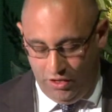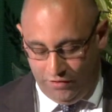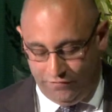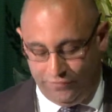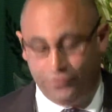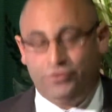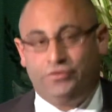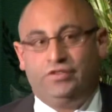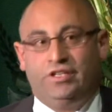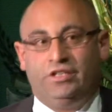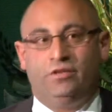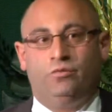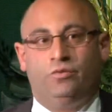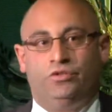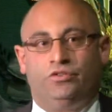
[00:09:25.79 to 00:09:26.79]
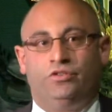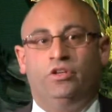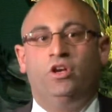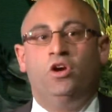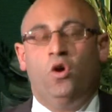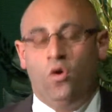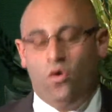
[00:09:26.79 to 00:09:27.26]
the first thing that was
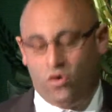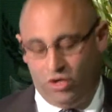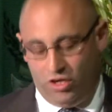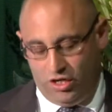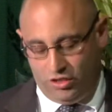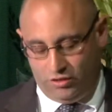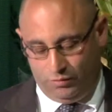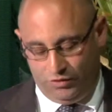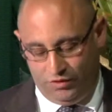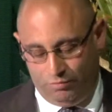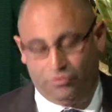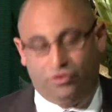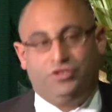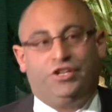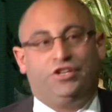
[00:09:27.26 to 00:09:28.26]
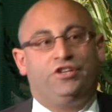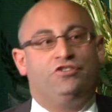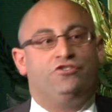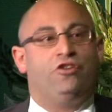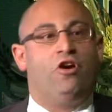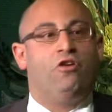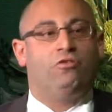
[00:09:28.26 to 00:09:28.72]
organised was a project
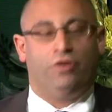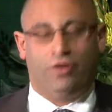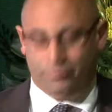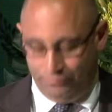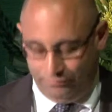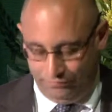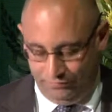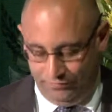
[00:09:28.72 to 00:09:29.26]
control group.